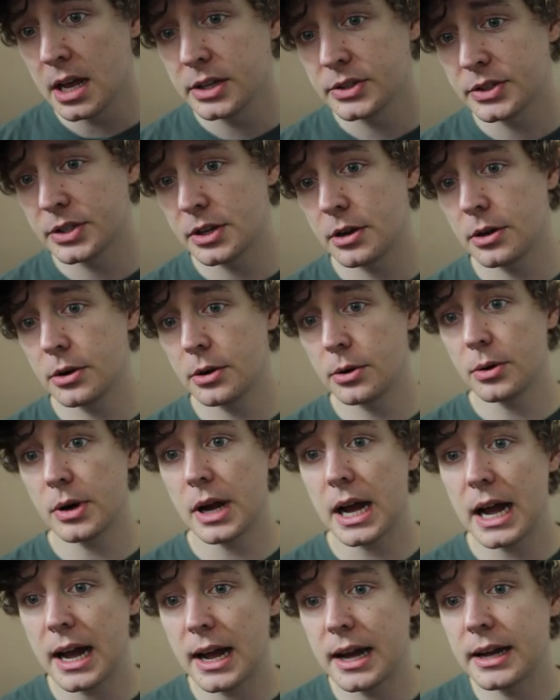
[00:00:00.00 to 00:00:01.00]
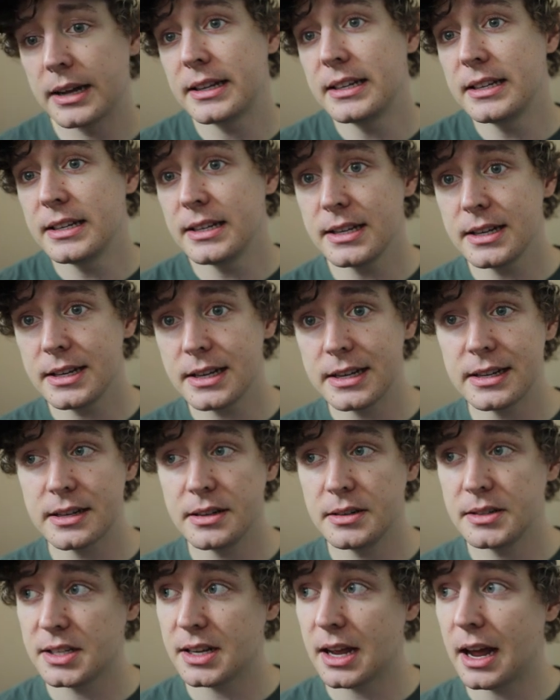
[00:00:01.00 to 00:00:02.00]
So he
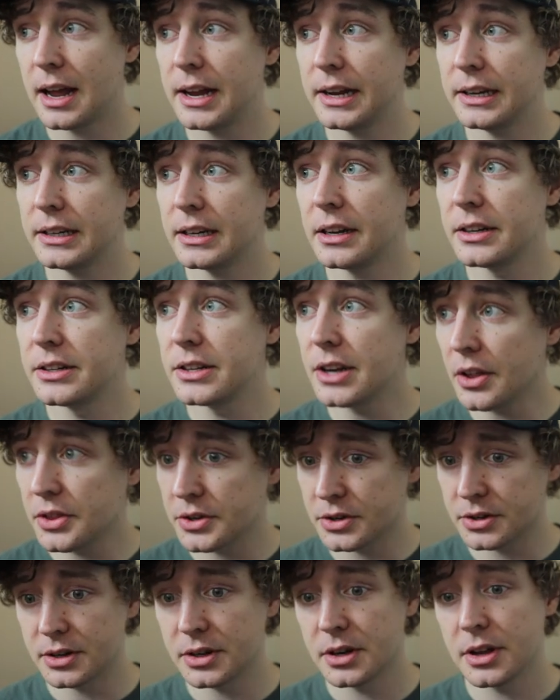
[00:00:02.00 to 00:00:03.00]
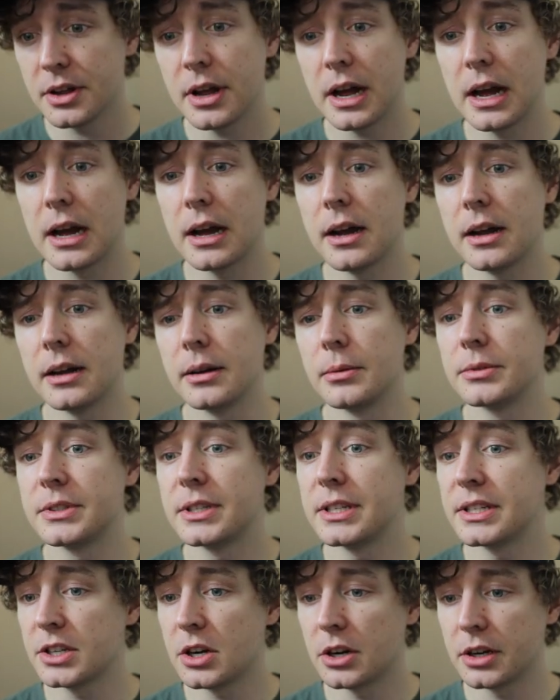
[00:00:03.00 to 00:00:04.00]
is another
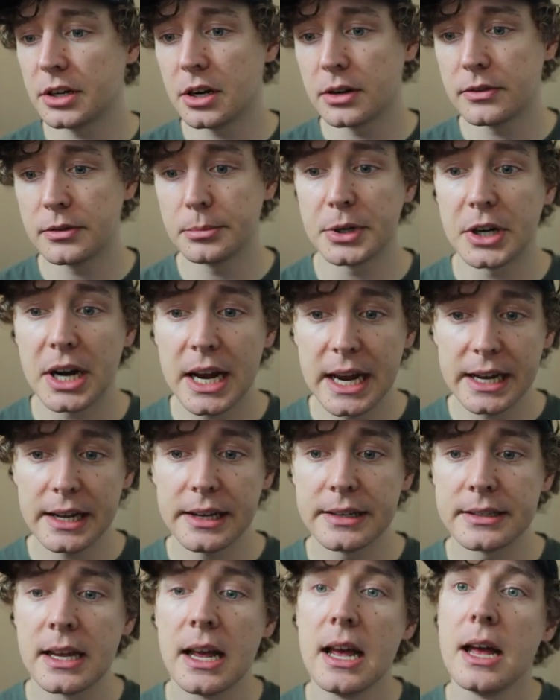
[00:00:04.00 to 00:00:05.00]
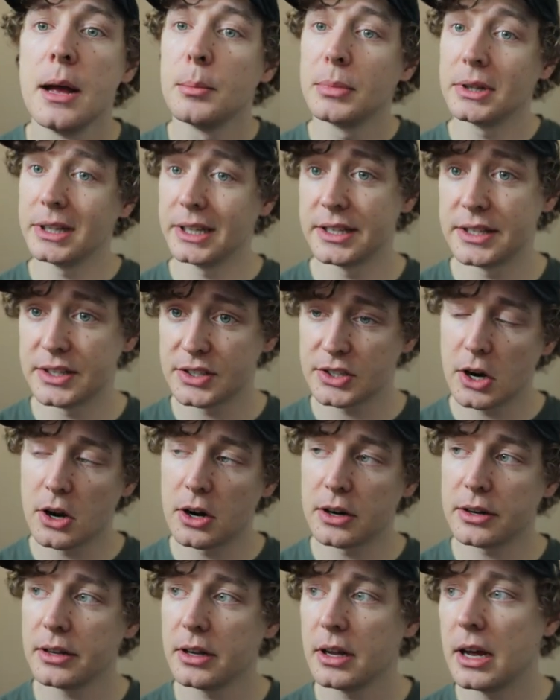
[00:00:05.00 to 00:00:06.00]
discard a card from your hand, play this
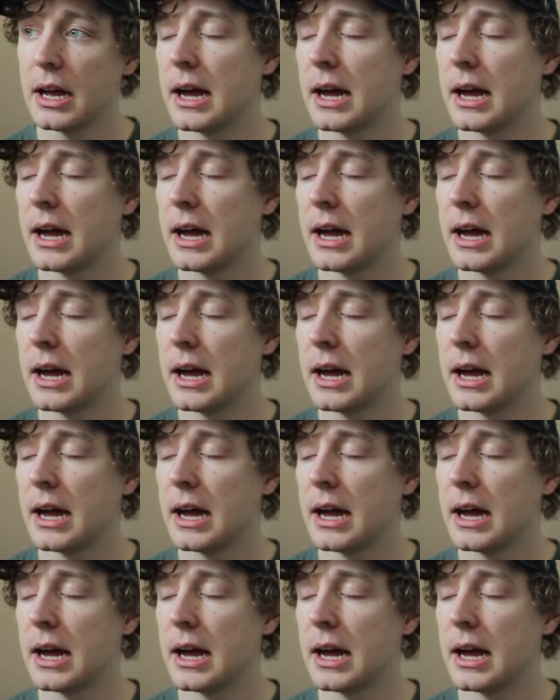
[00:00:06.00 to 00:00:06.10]
card.